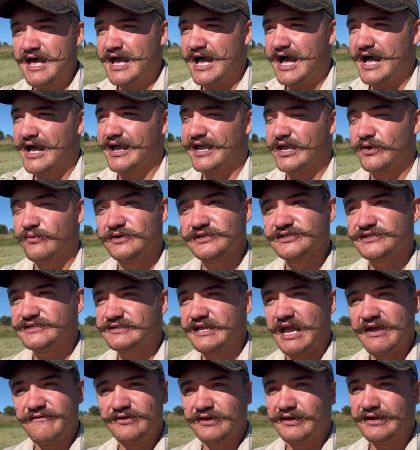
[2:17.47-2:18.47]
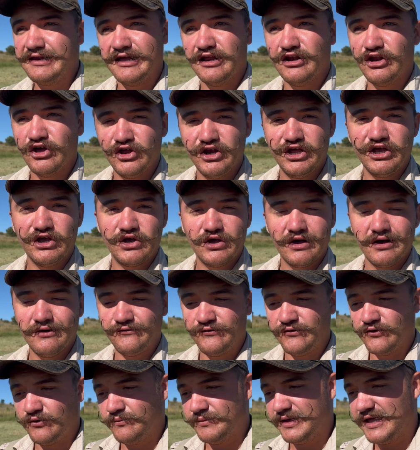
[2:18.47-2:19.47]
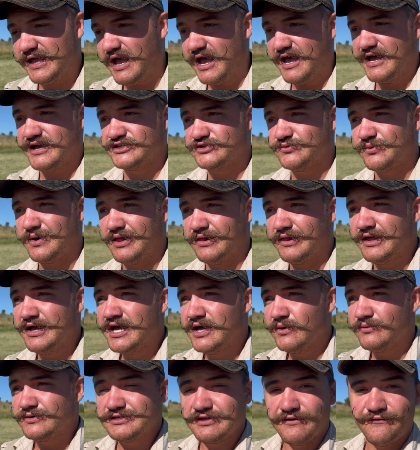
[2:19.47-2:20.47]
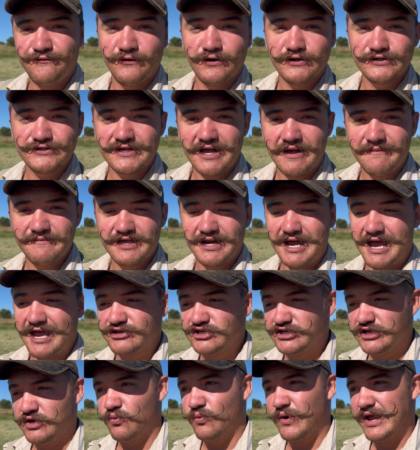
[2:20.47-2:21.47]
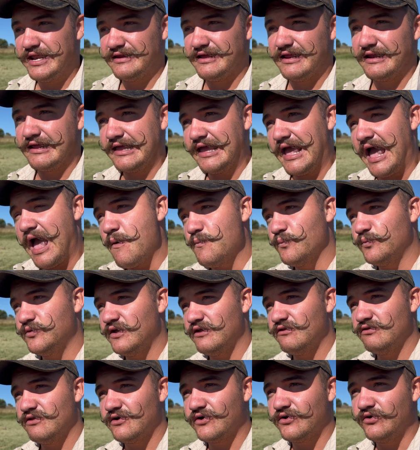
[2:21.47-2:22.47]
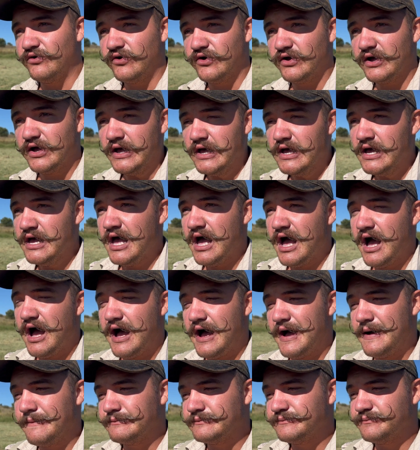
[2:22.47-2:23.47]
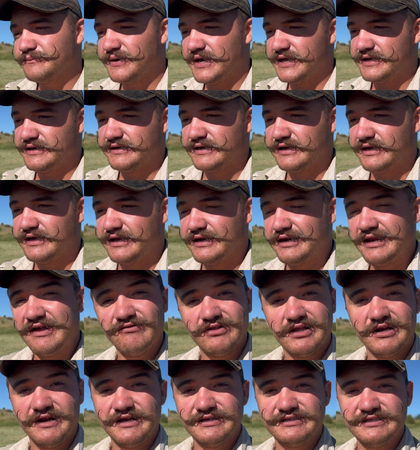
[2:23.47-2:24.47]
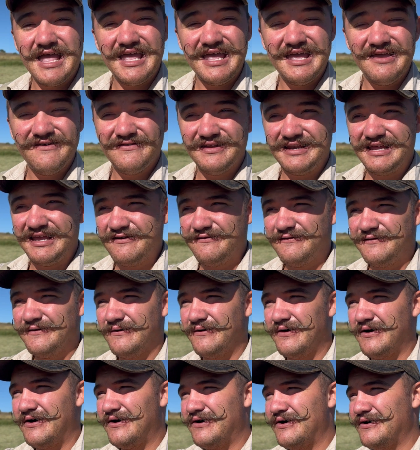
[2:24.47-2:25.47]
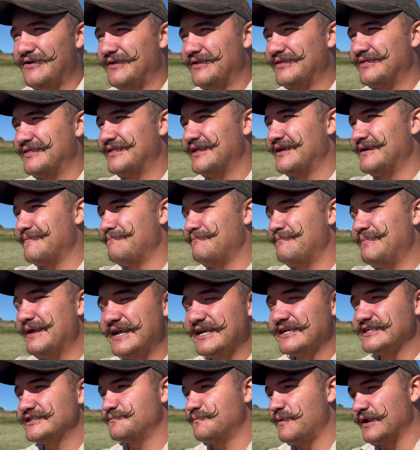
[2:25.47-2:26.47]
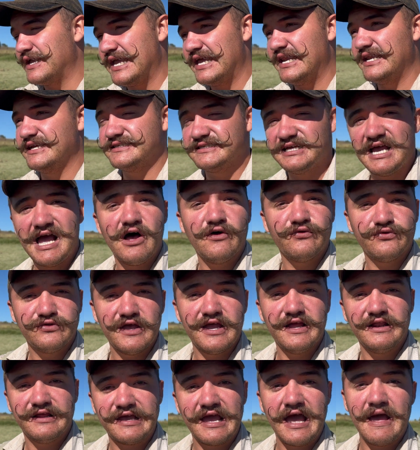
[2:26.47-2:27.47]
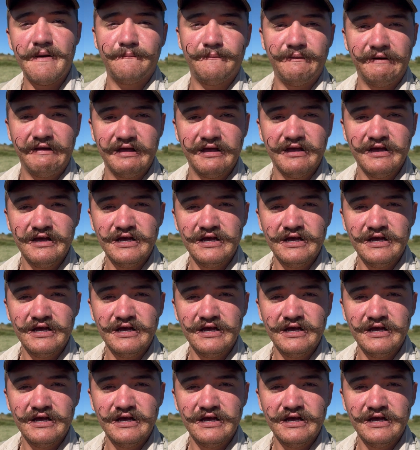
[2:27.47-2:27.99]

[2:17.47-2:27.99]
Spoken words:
It was definitely a learning curve for me as well. It was the first time that I actually went and camped in the Kruger, but nevertheless, even if you are the biggest beginners out there in camping,